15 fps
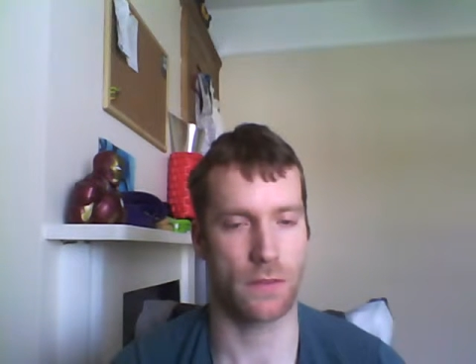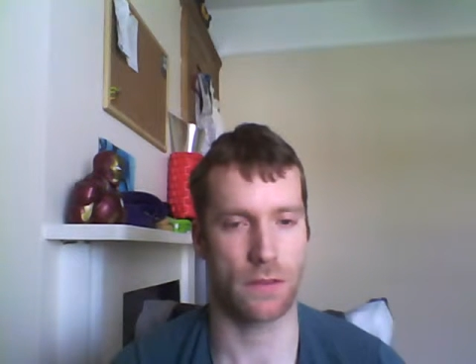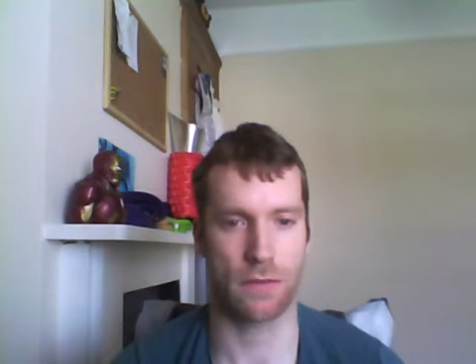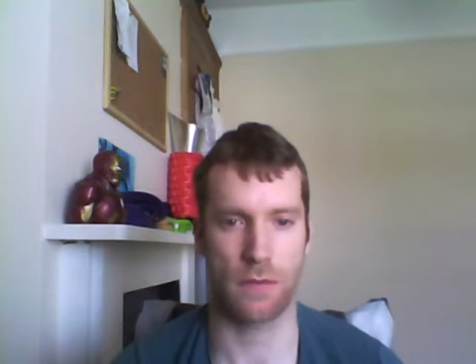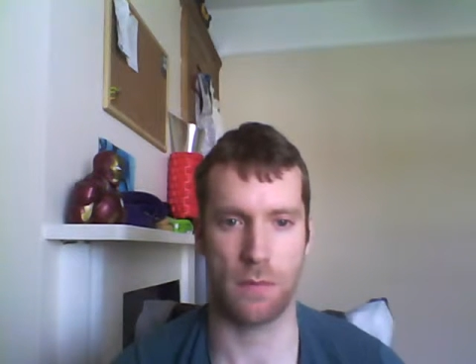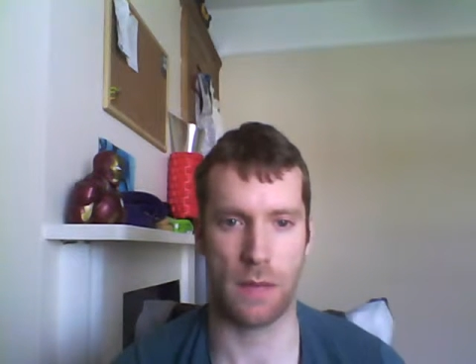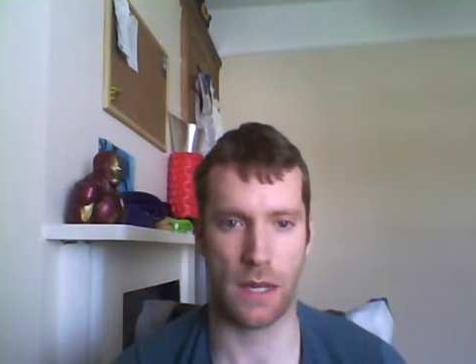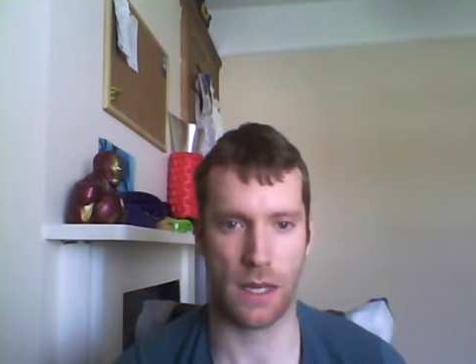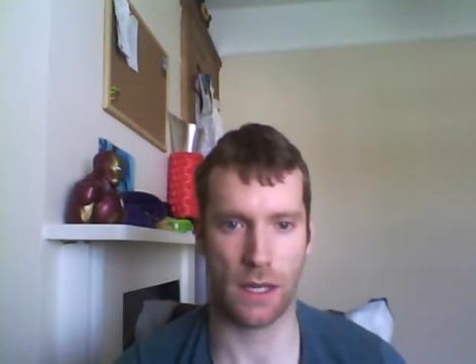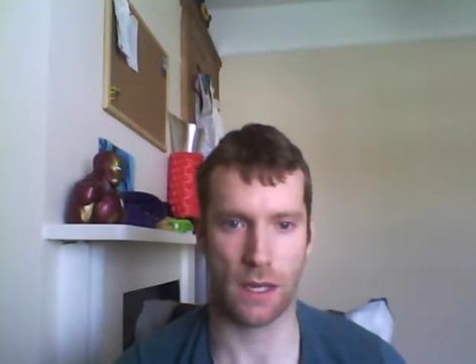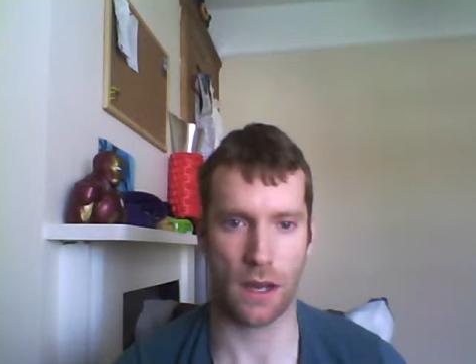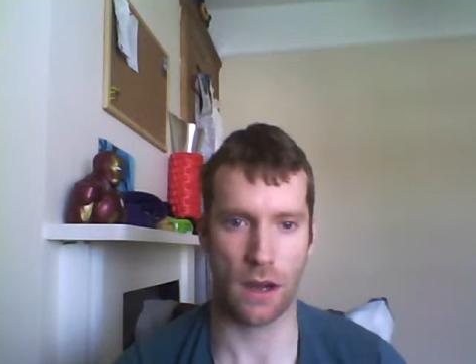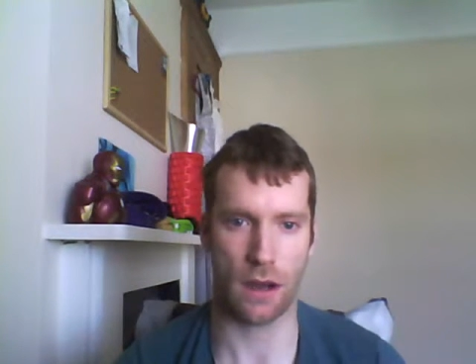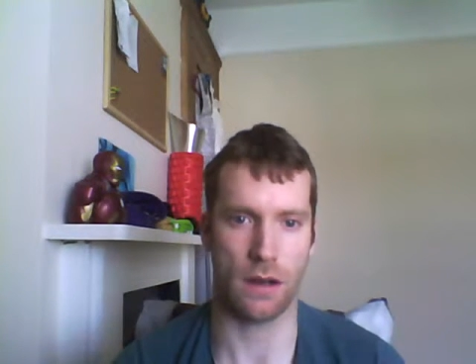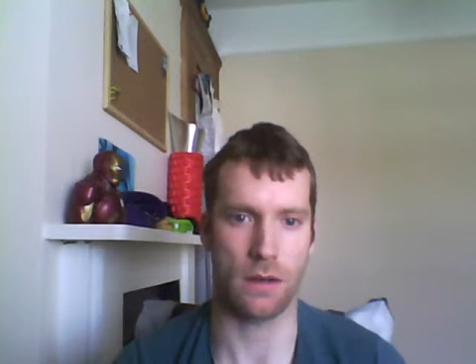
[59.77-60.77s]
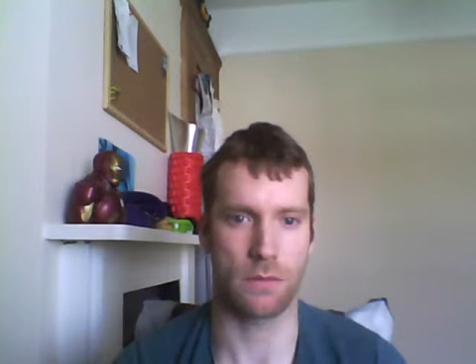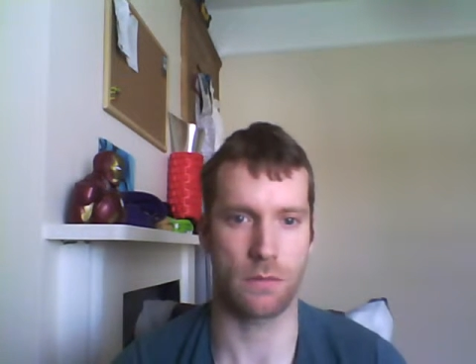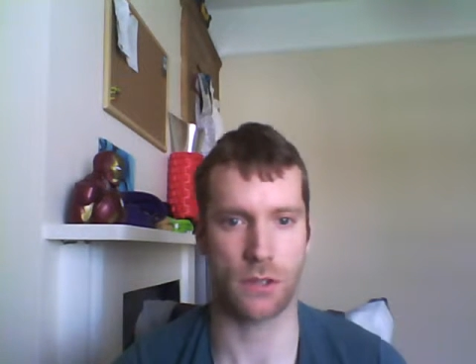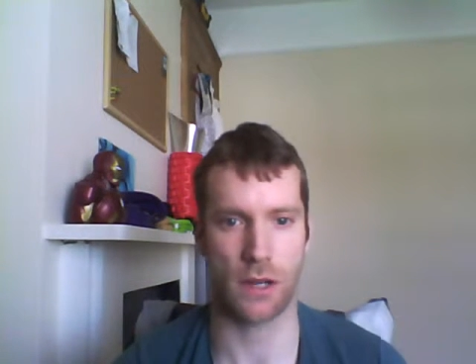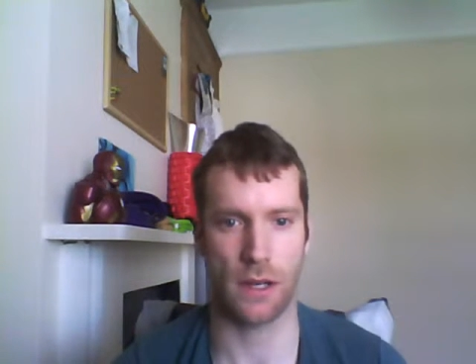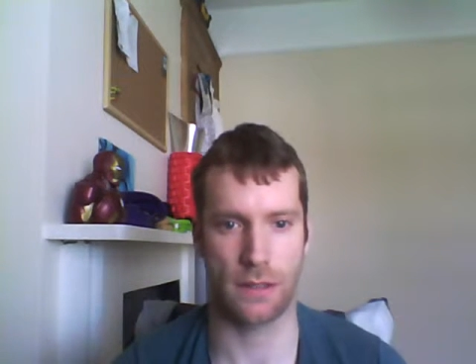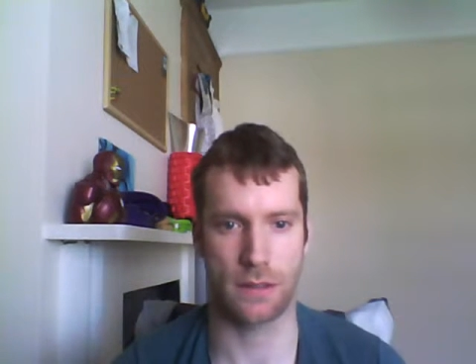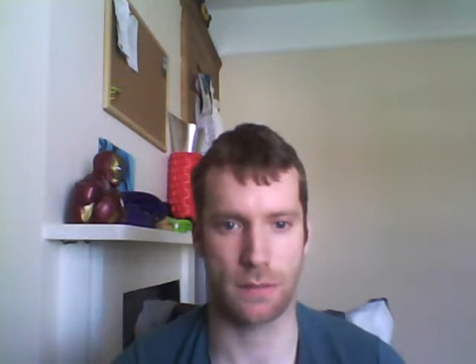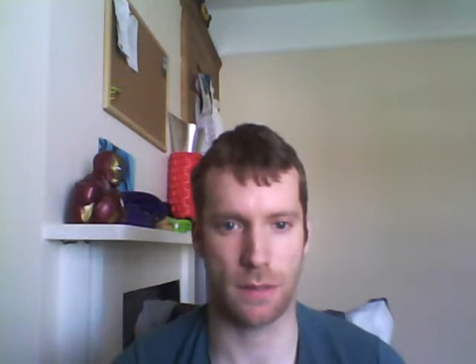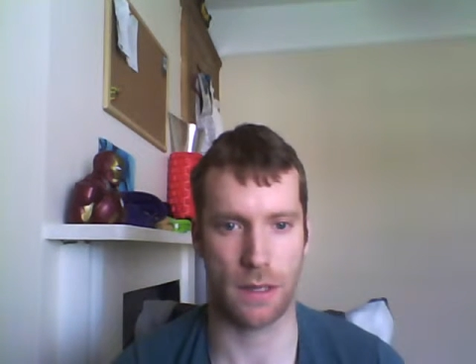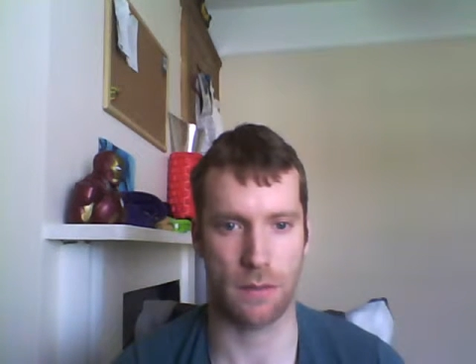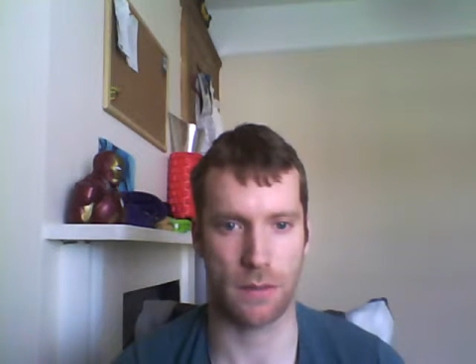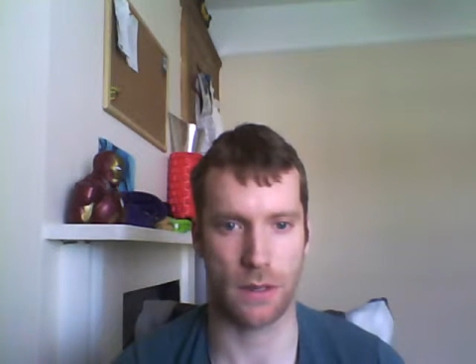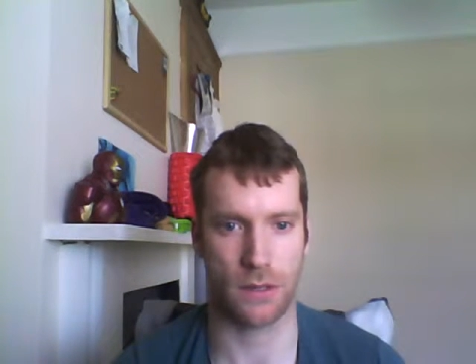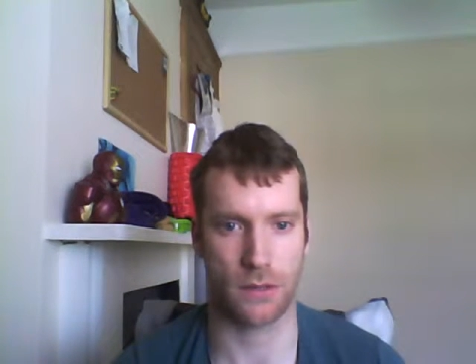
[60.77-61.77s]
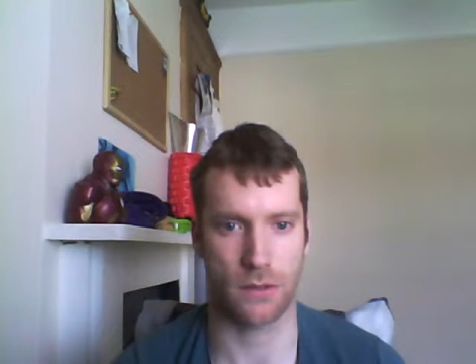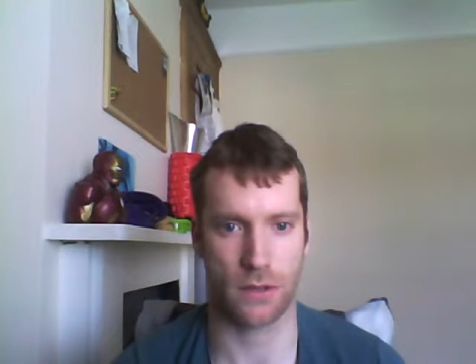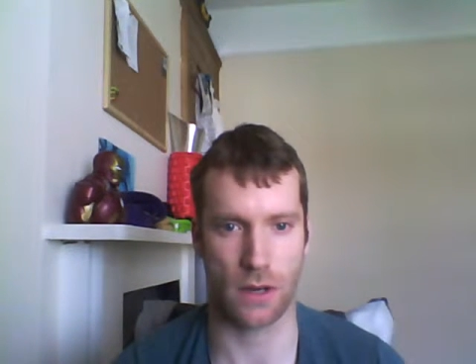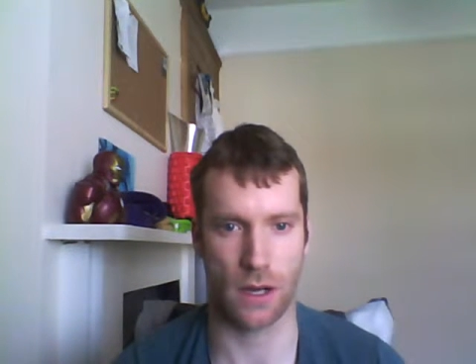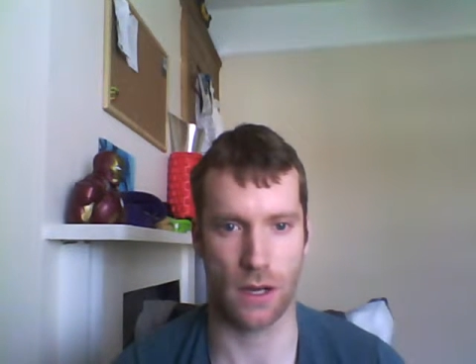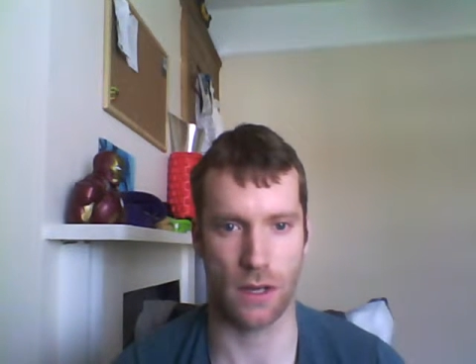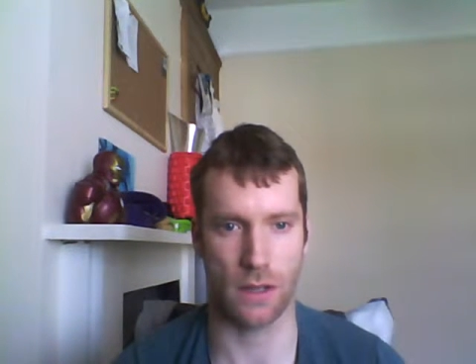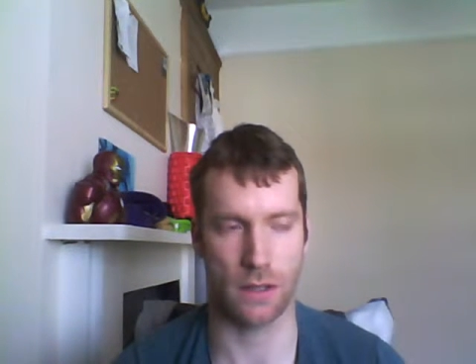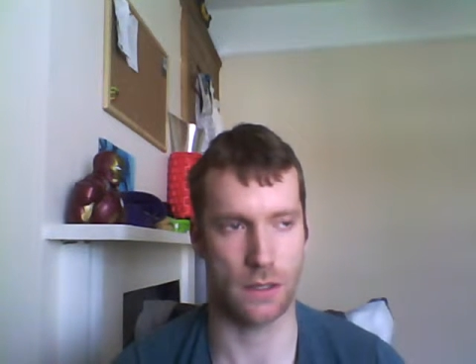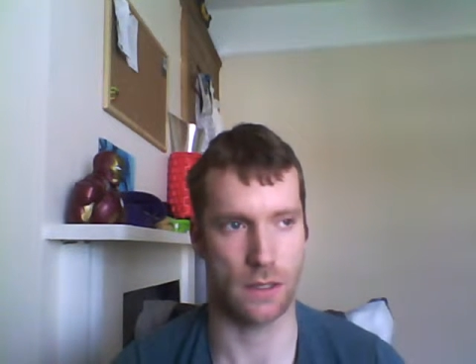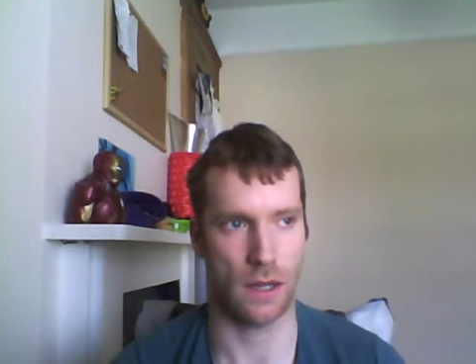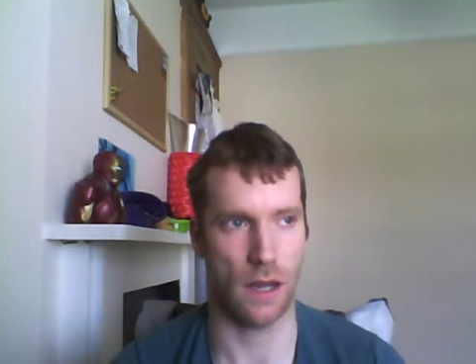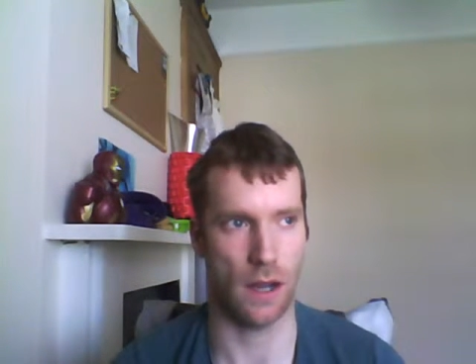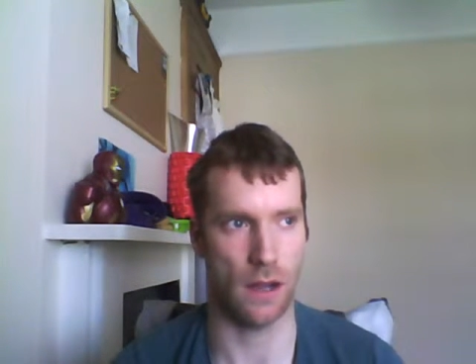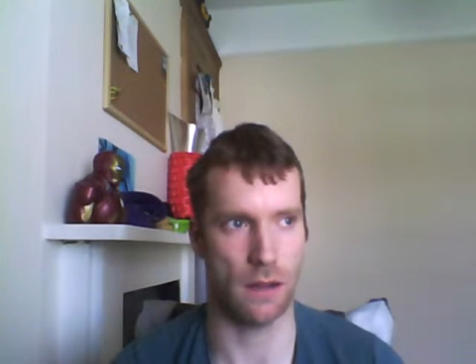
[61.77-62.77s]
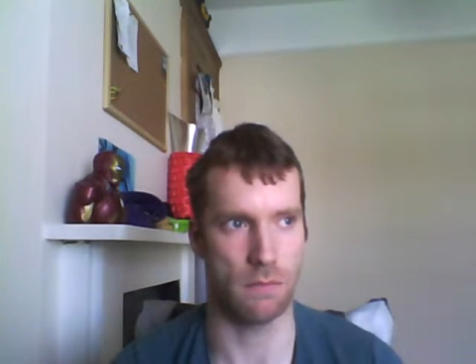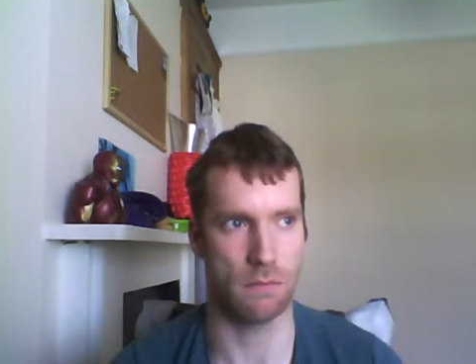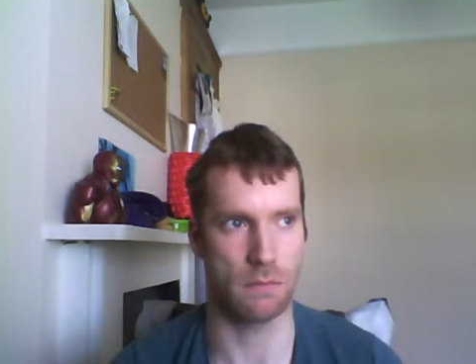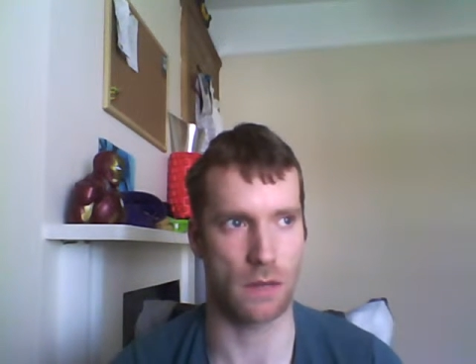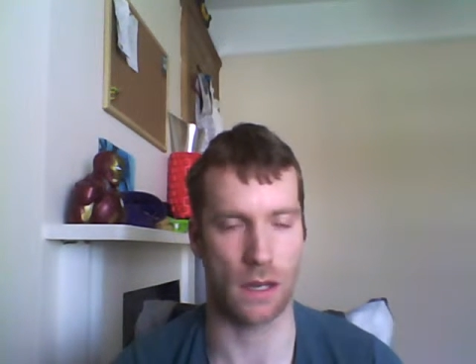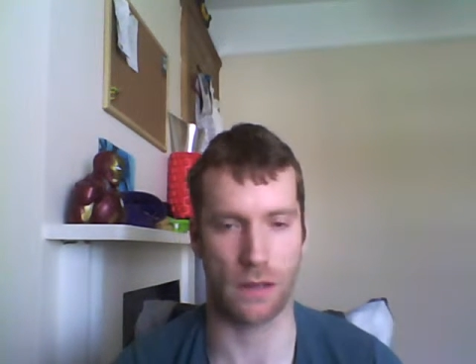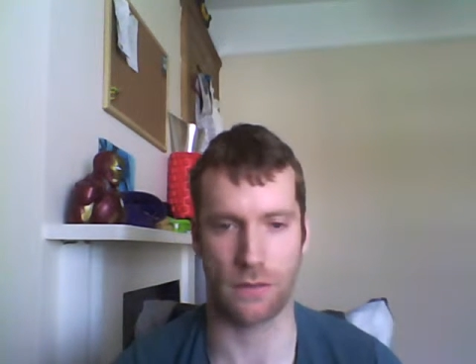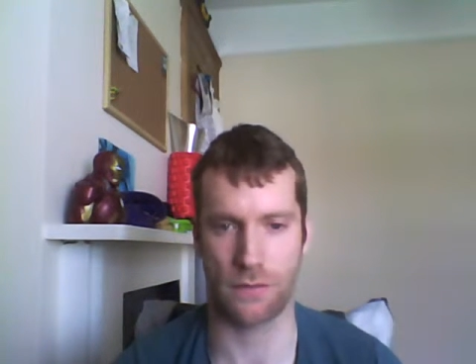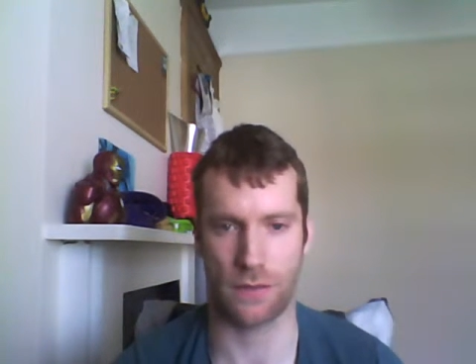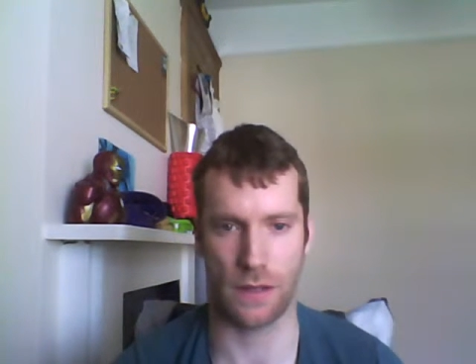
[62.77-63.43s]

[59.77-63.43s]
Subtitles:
for me, I'm training to be a personal trainer. I love